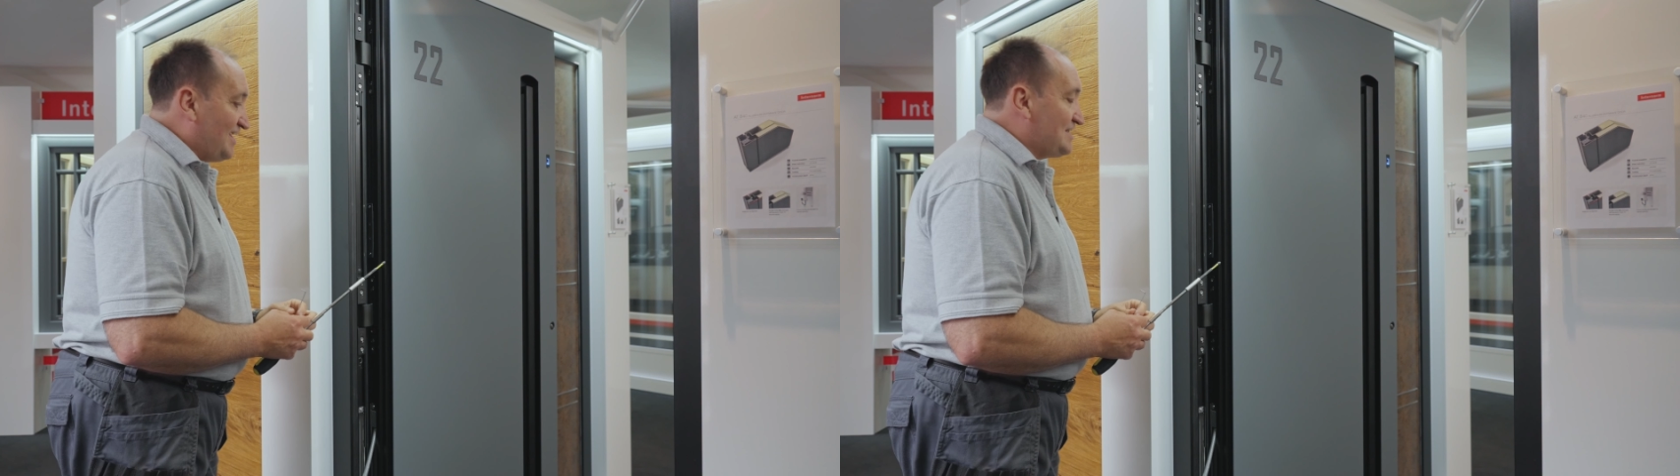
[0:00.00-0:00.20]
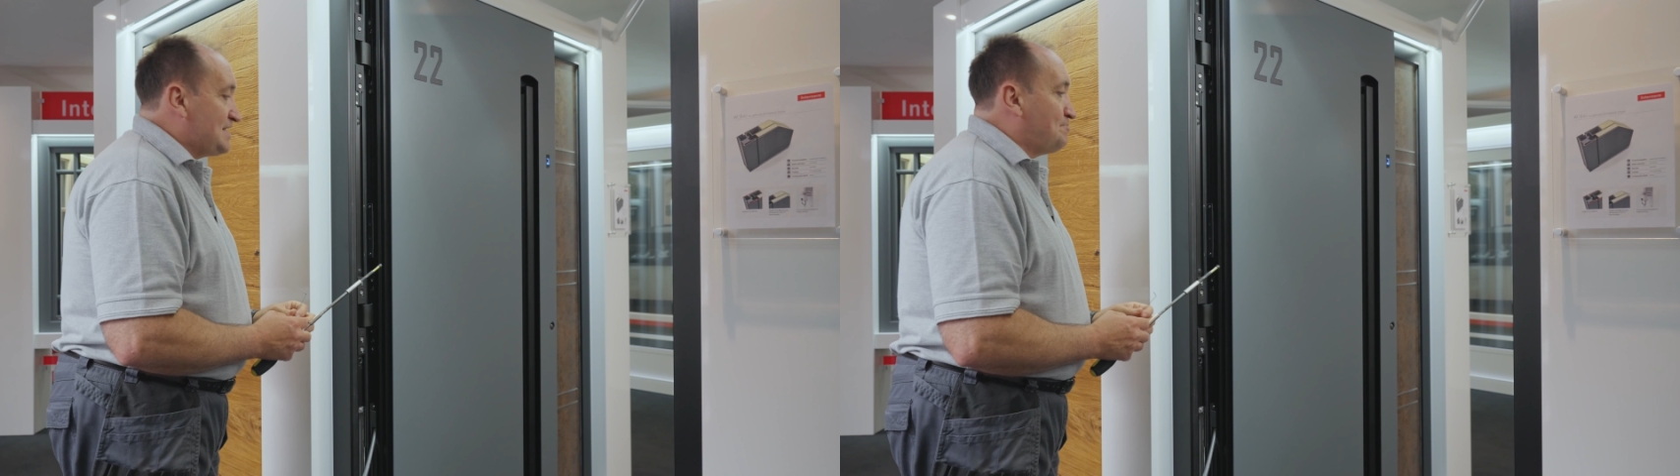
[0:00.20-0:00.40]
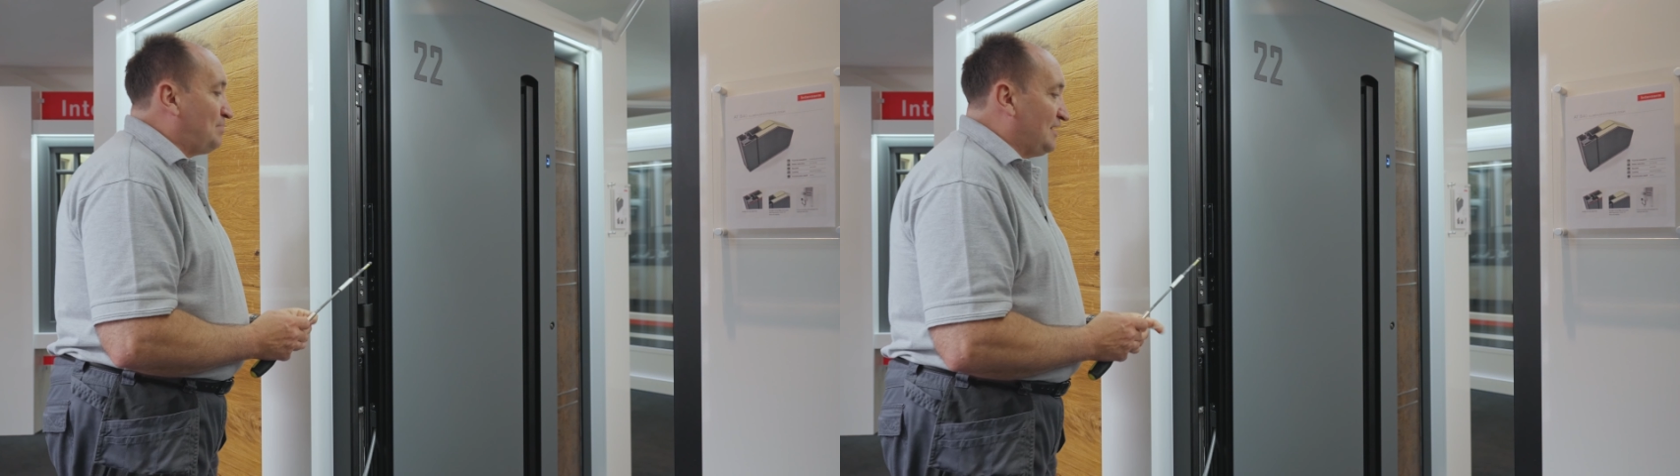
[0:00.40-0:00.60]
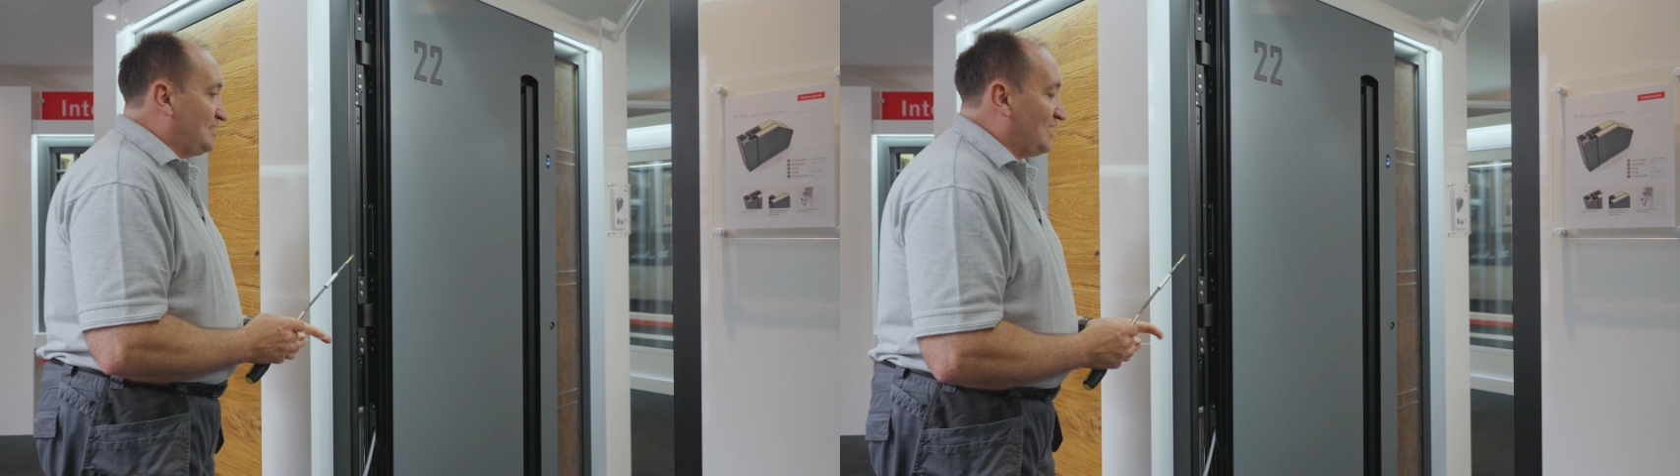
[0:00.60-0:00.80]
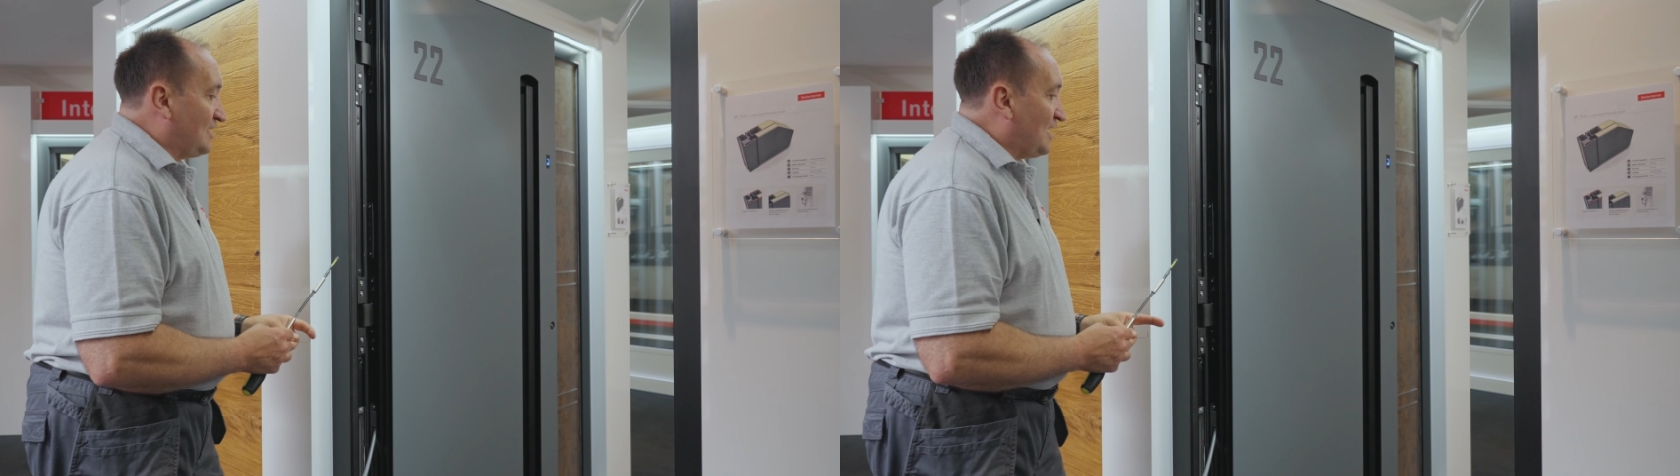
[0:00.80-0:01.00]

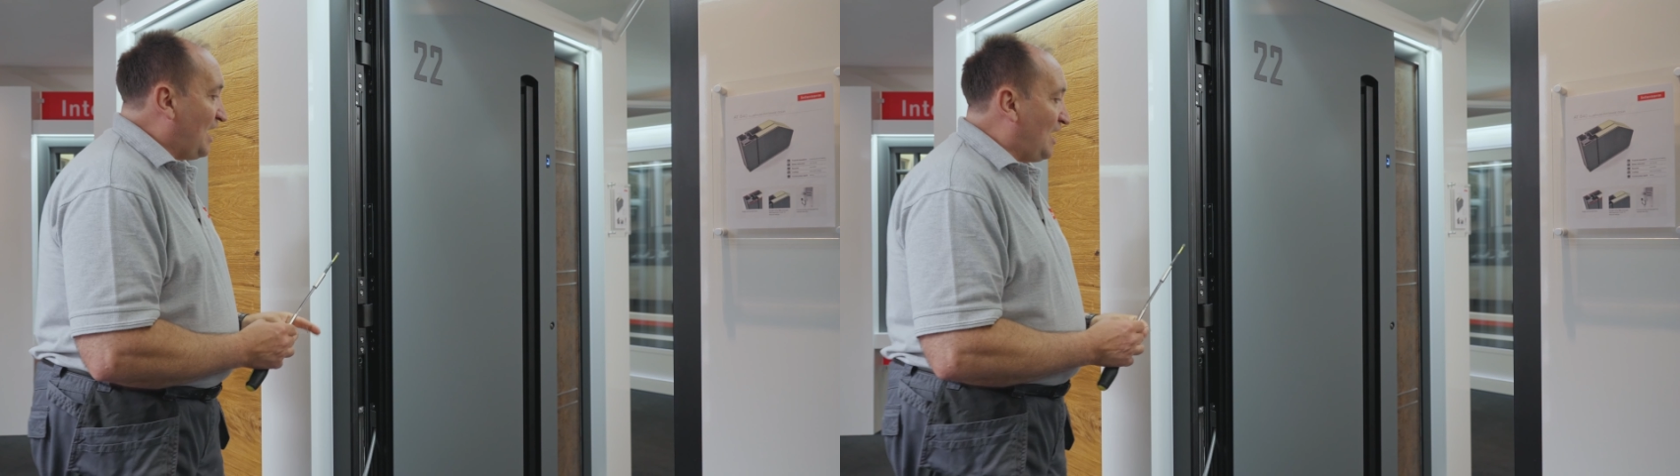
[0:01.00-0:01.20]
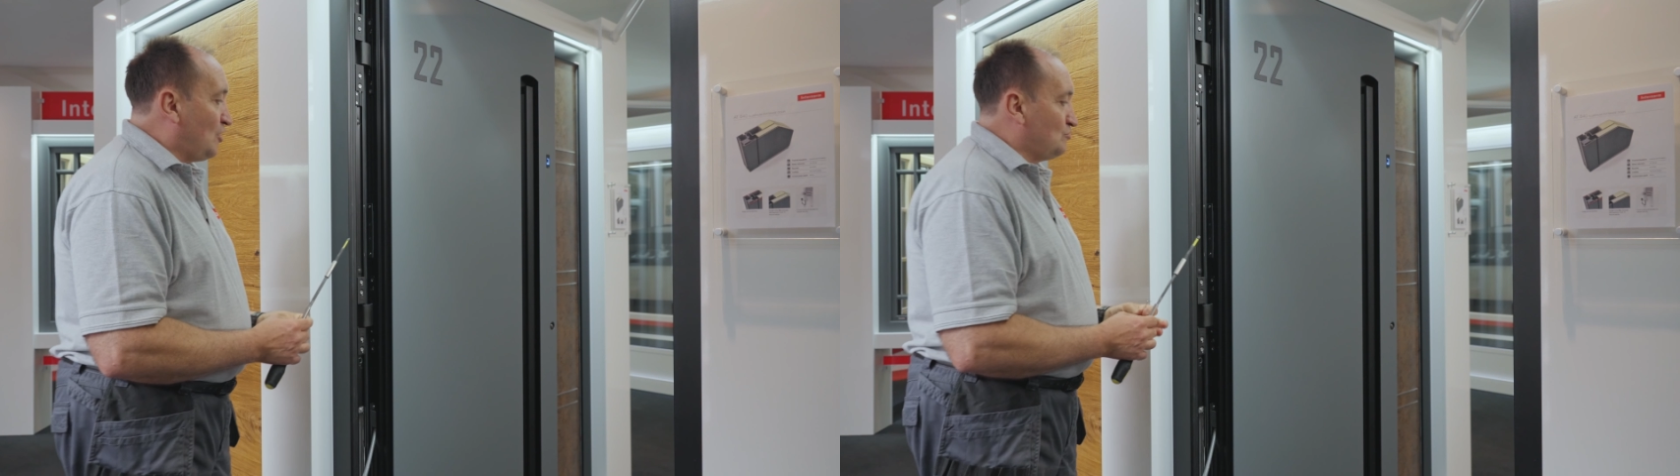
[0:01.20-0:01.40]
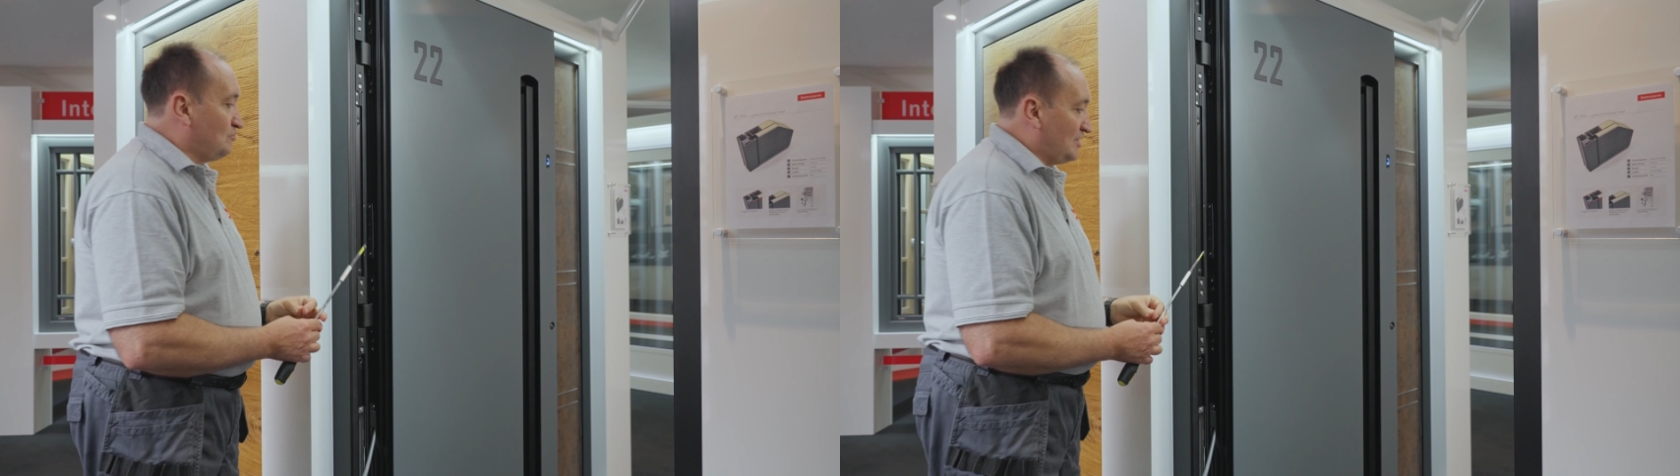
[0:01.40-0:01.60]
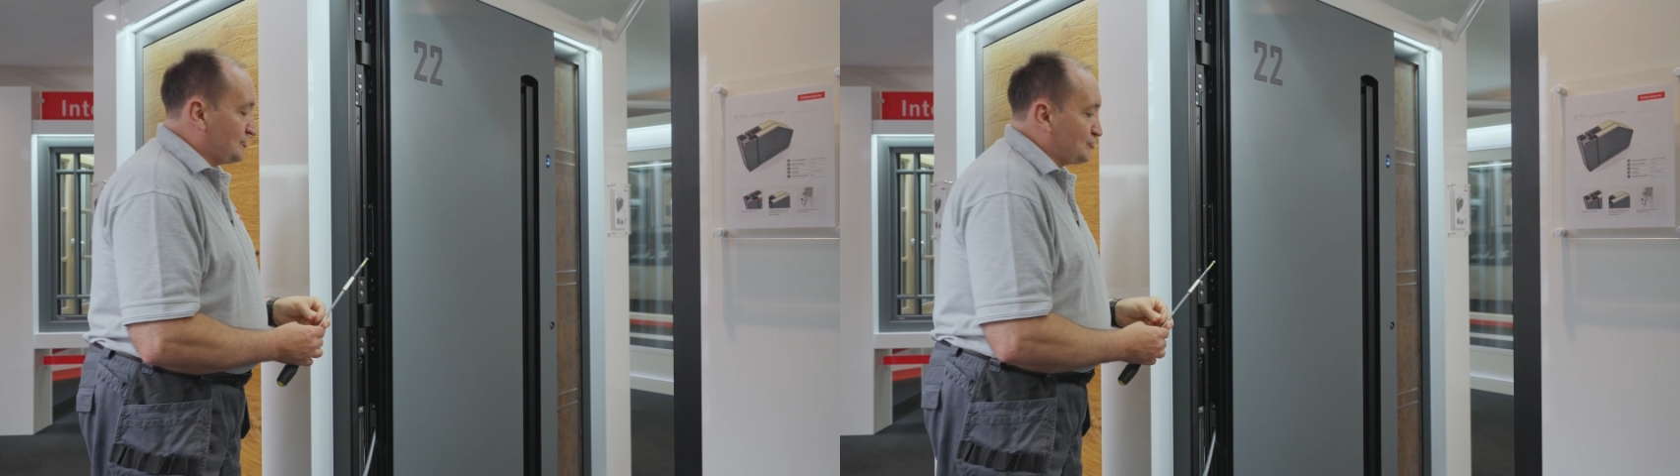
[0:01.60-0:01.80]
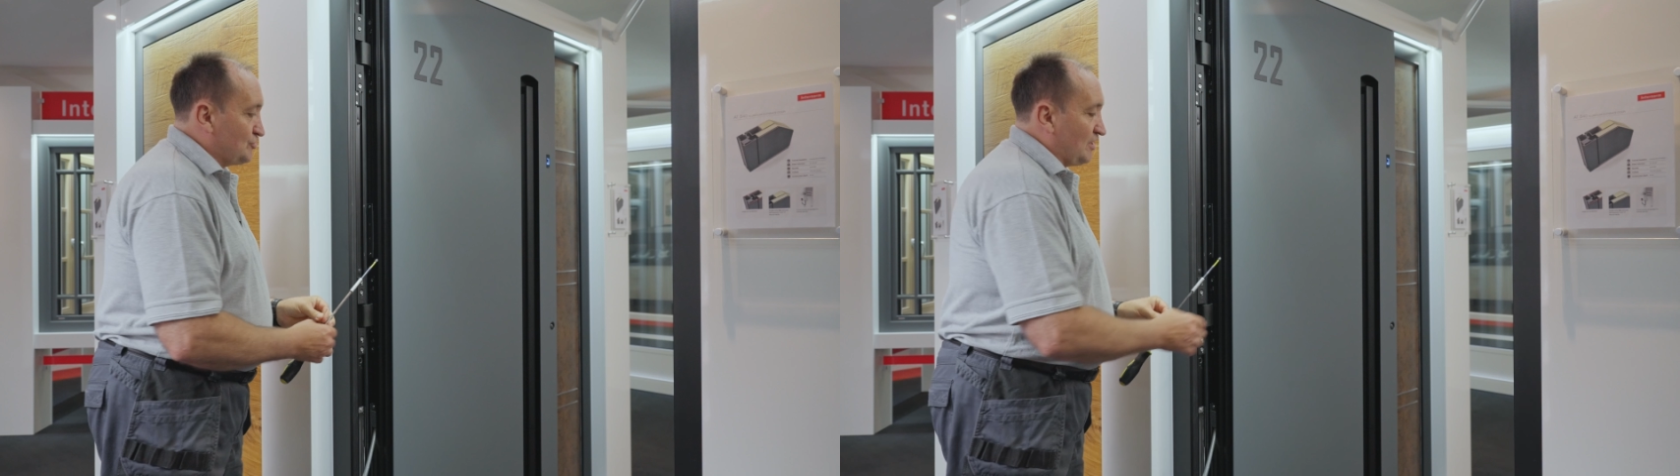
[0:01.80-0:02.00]
Depending how
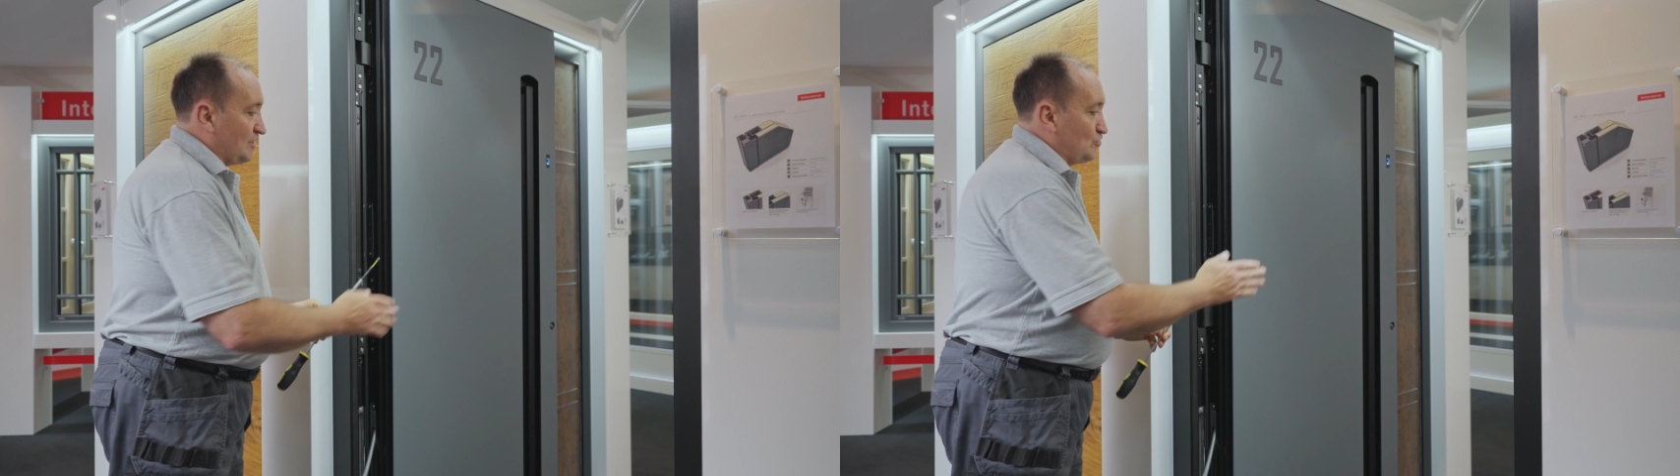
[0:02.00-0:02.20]
much you can